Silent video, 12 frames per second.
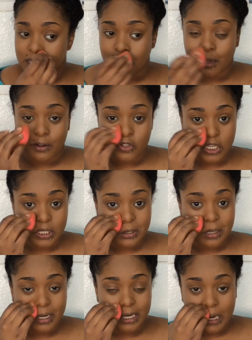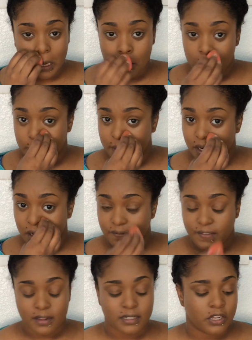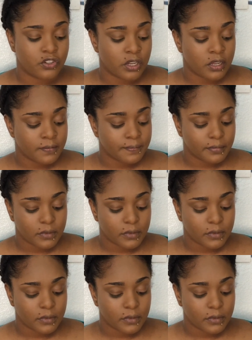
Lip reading: that are just starting out putting on foundation